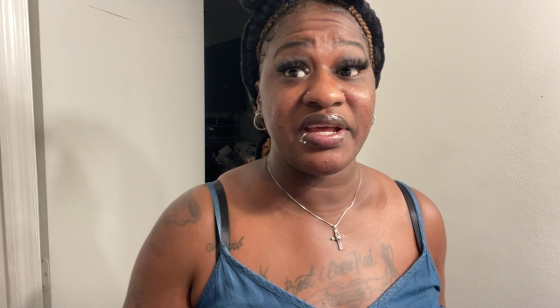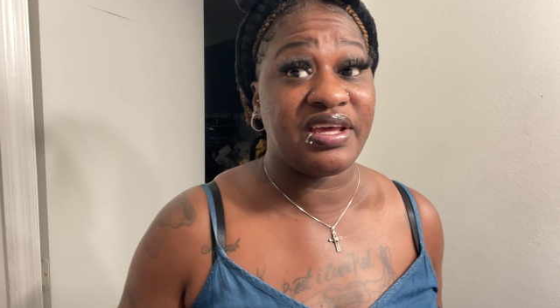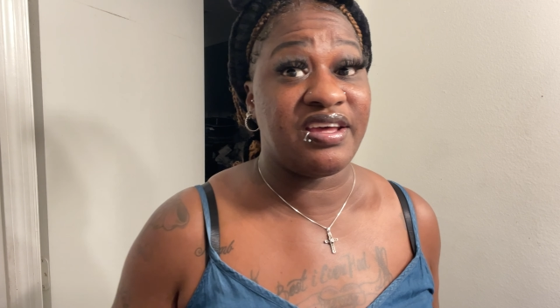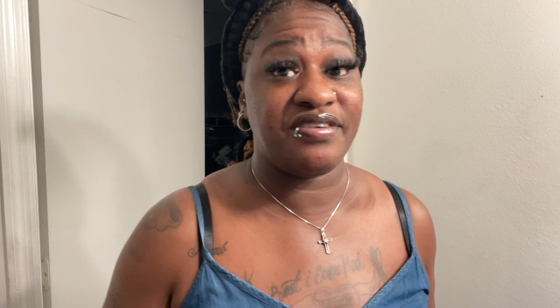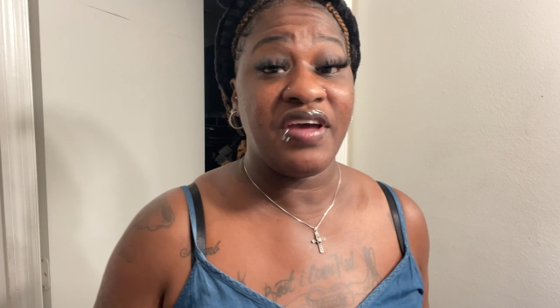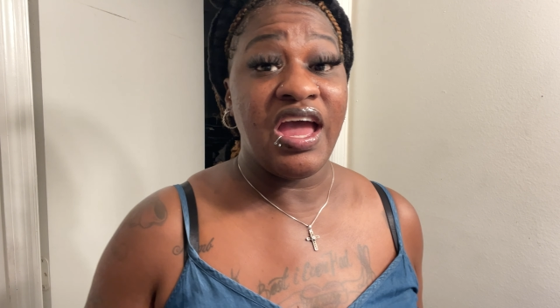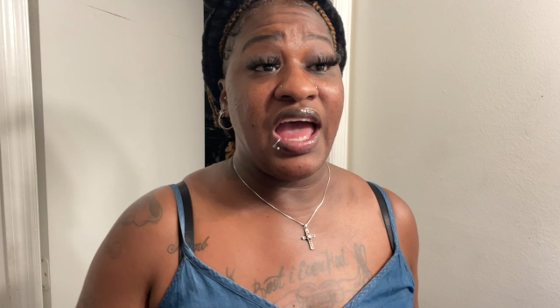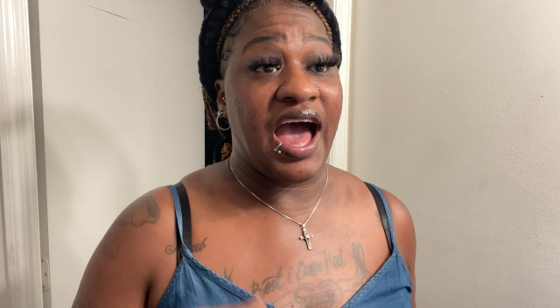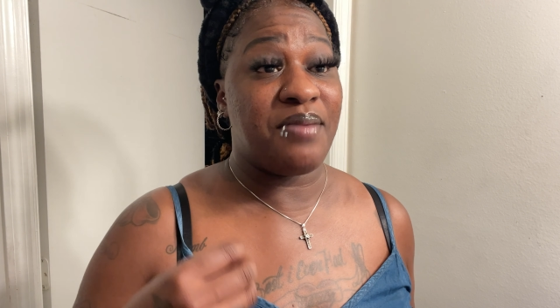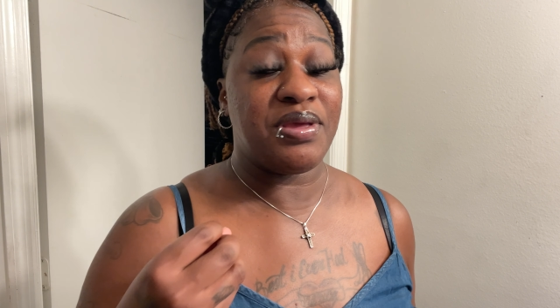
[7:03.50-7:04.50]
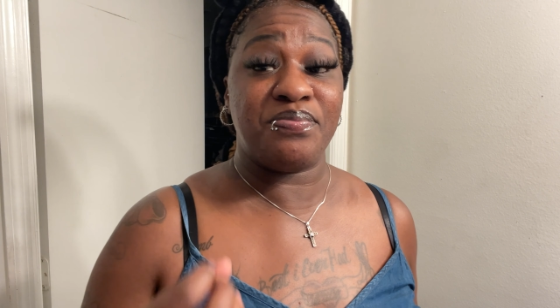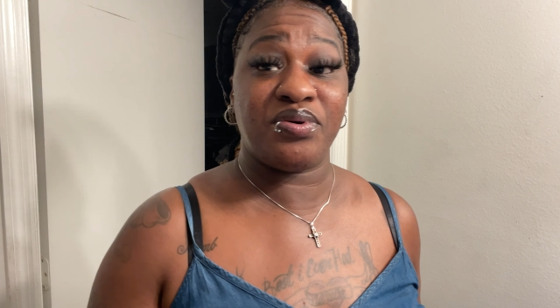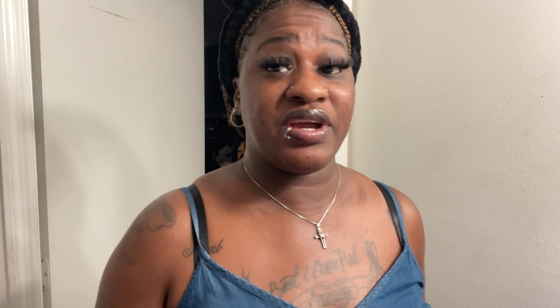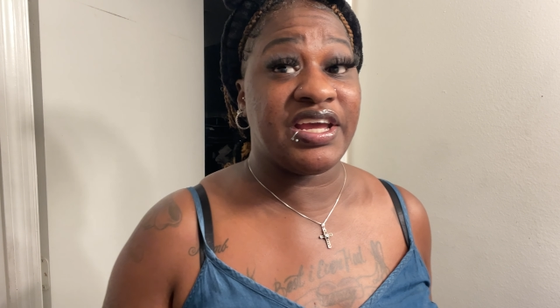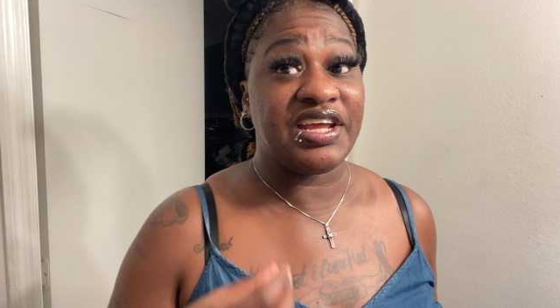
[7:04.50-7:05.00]
if i be
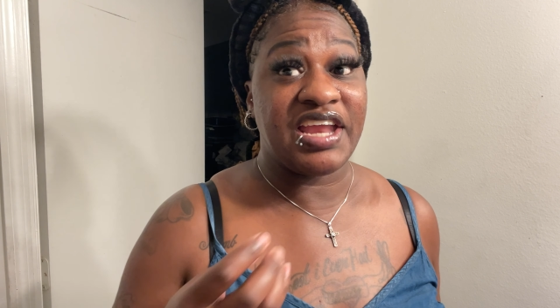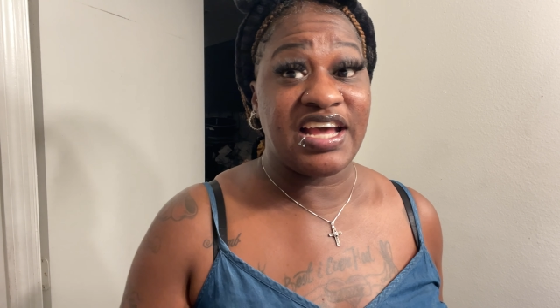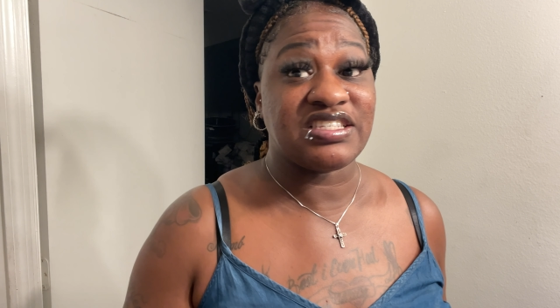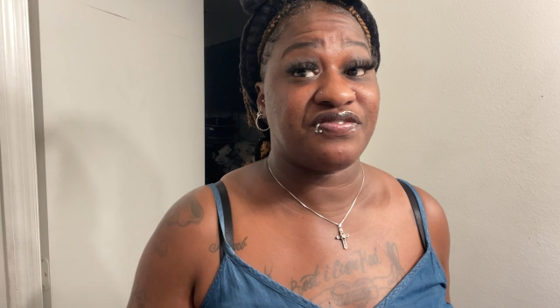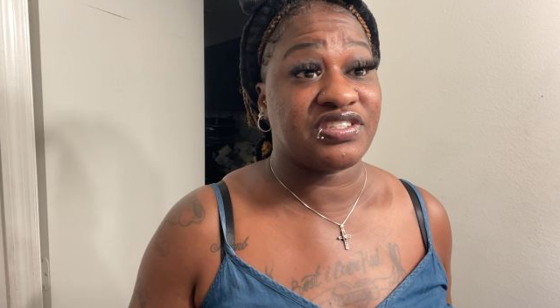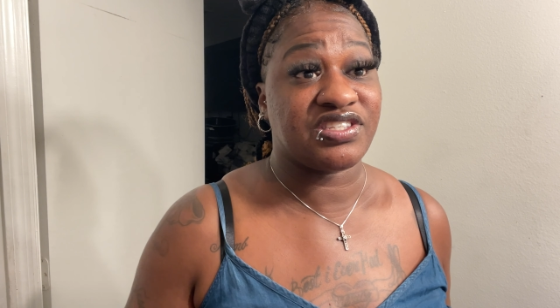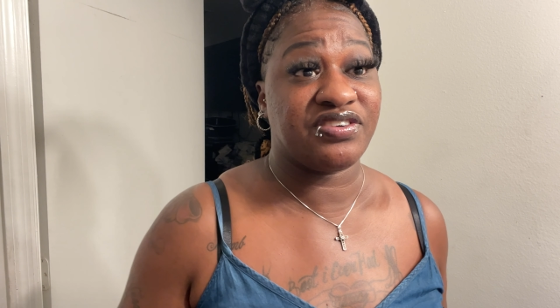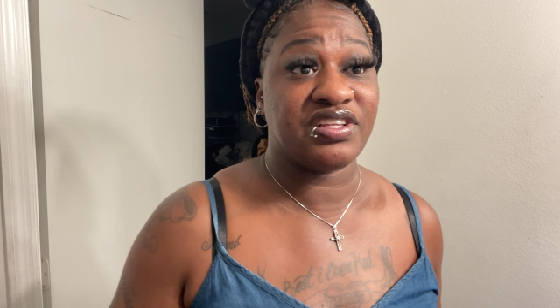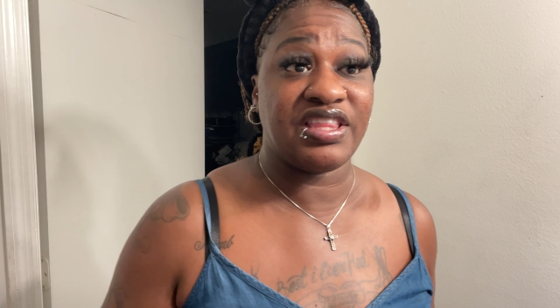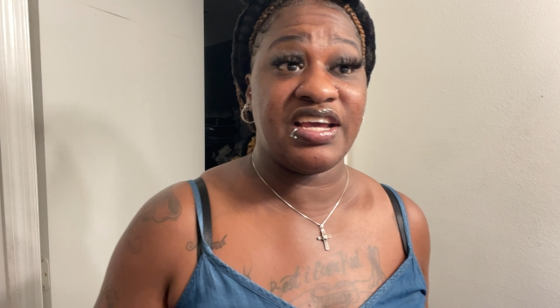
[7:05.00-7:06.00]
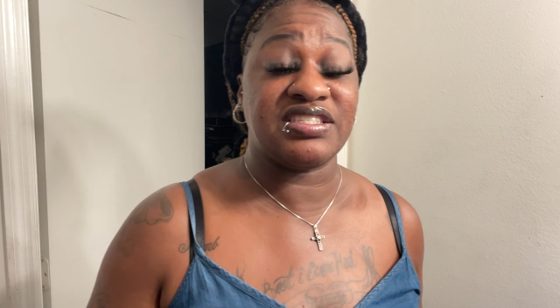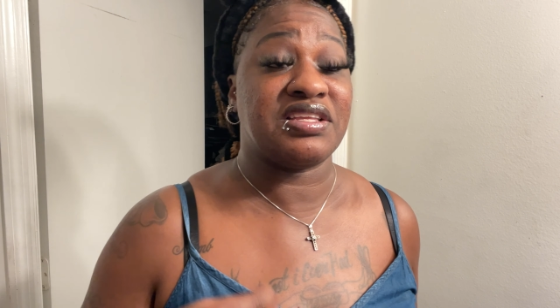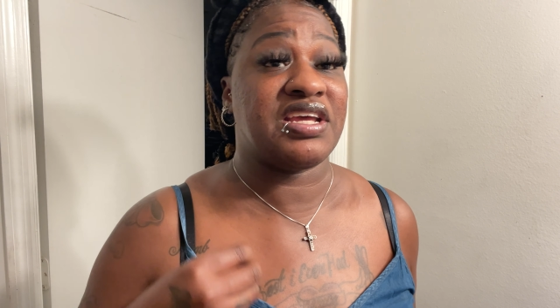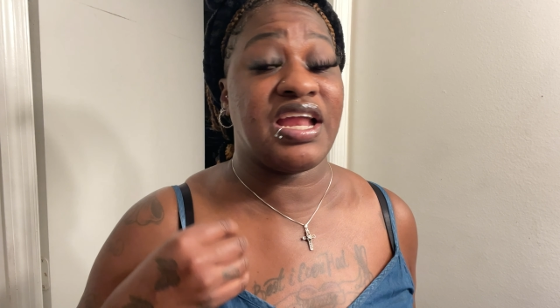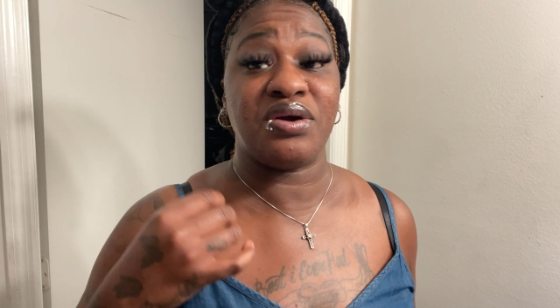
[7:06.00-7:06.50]
praying and asking for certain things and
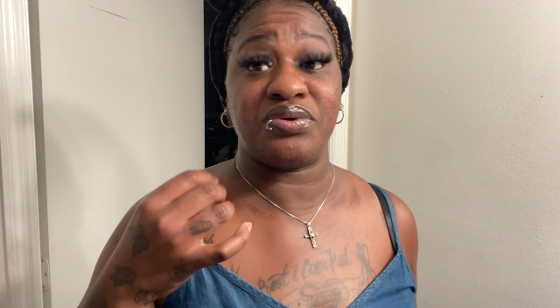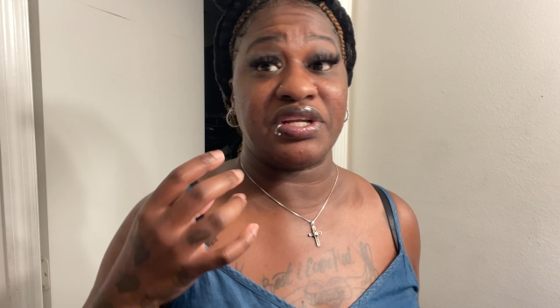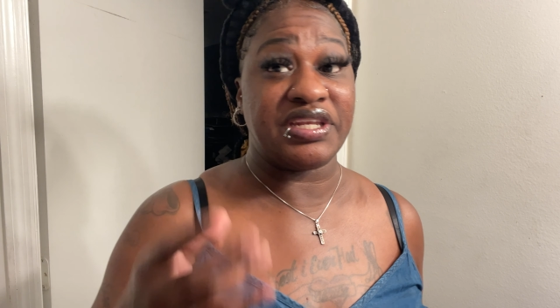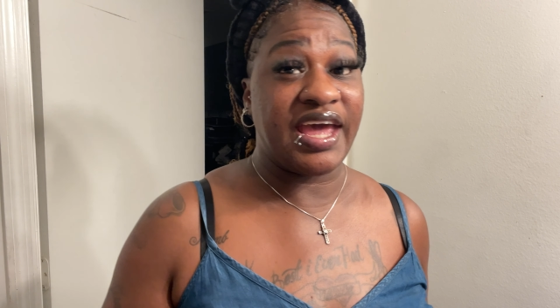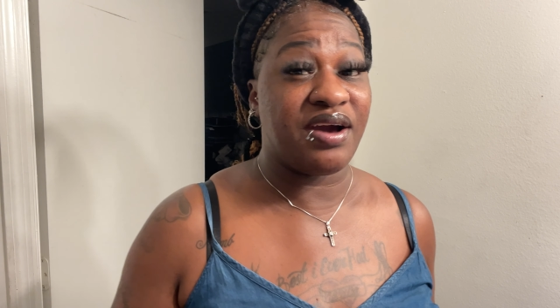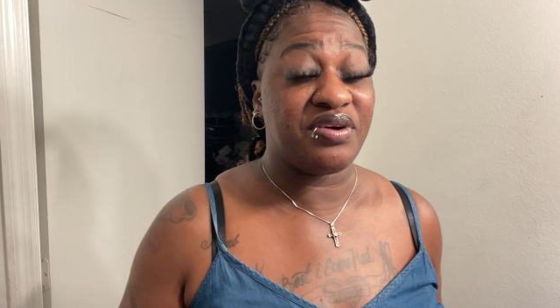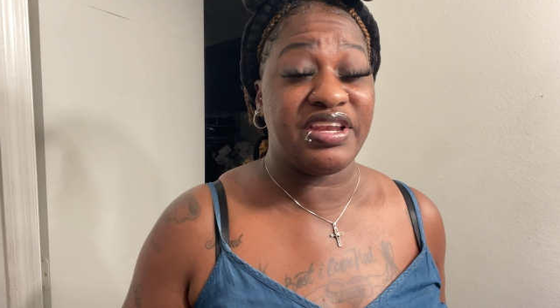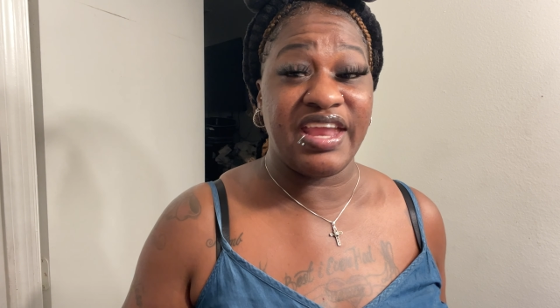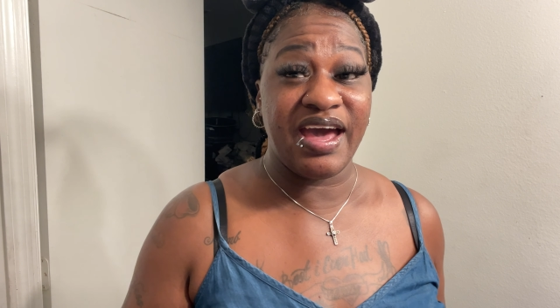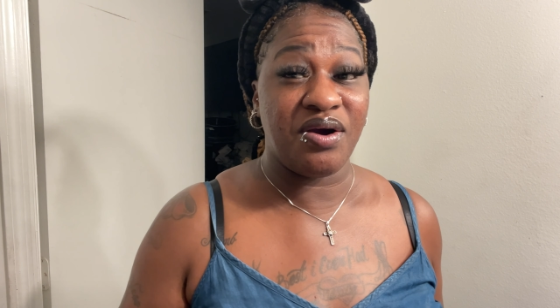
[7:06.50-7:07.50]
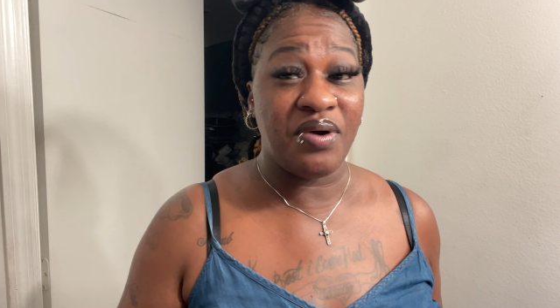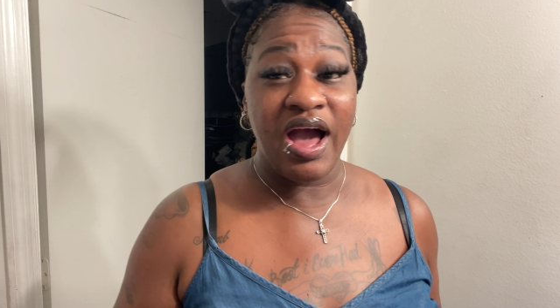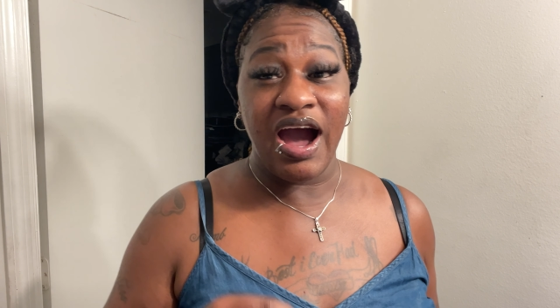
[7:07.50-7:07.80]
then i go to doubting now